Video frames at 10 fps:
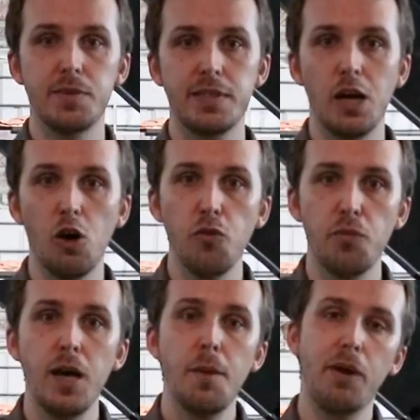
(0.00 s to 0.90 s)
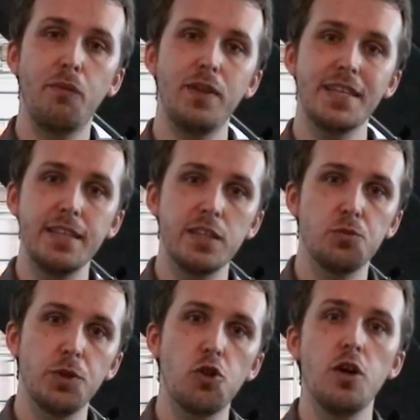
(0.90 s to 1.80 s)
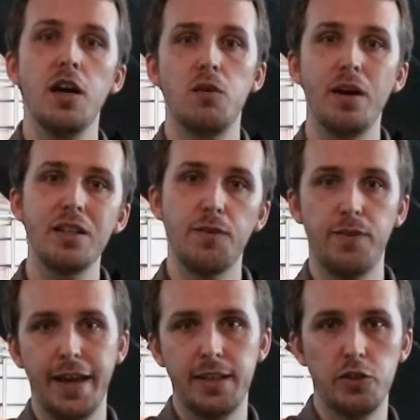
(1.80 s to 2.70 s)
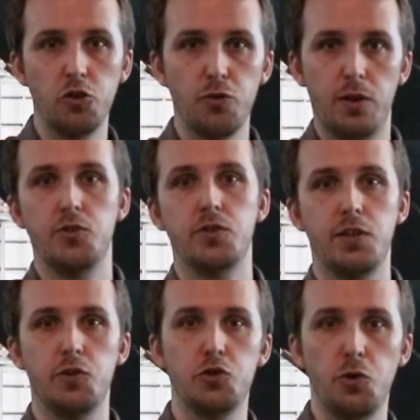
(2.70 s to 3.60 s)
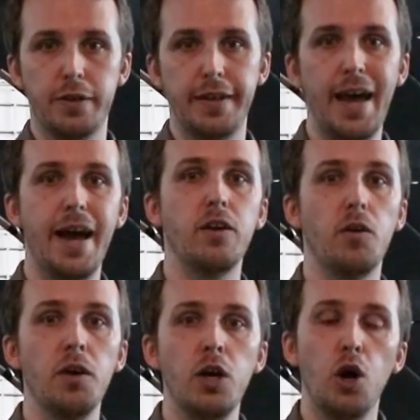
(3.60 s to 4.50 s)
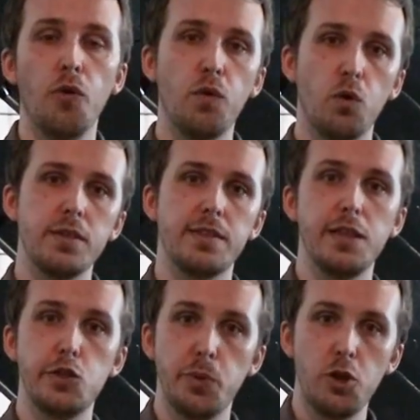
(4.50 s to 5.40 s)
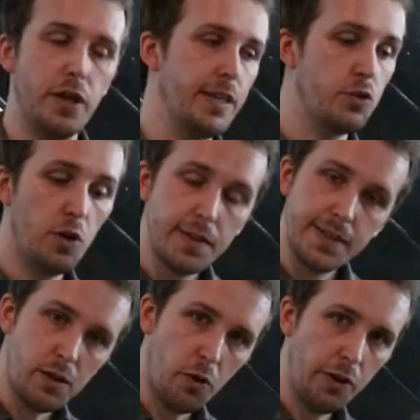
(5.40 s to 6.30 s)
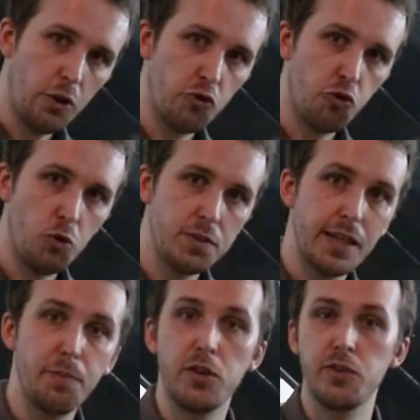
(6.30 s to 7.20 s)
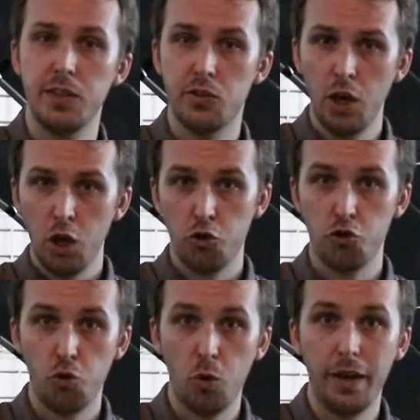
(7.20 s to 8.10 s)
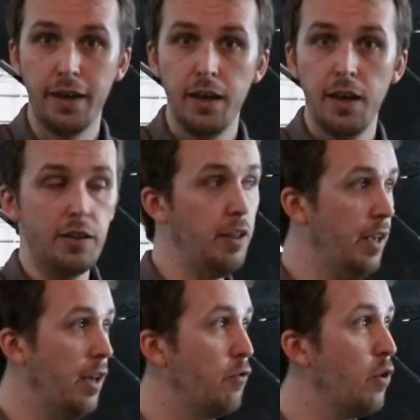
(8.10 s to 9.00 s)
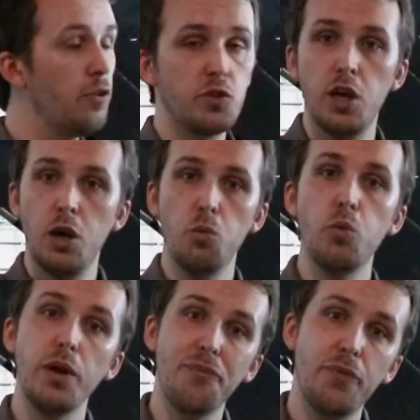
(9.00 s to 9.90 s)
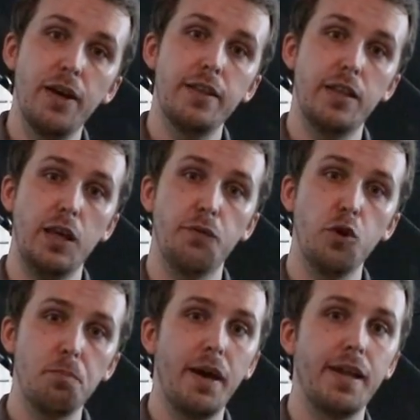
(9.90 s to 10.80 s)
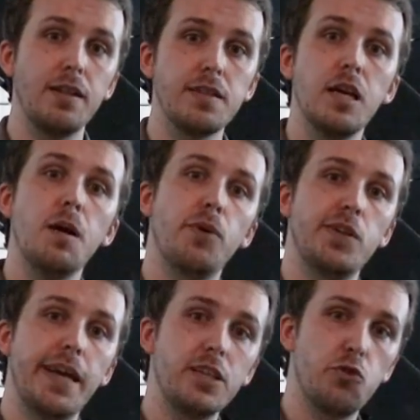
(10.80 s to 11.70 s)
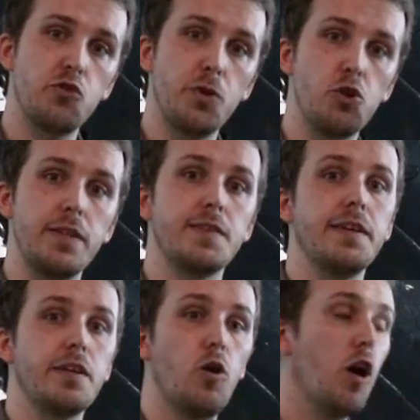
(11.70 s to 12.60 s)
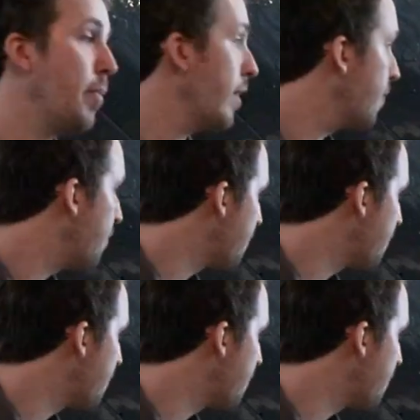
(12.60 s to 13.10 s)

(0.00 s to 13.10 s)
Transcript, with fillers: himself by flicking a switch while deflecting the rudders in a certain angle. Of course, this switch is not set on the control stick because he's controlling the rudders with the foot pedals, but an extra switch inside the cockpit.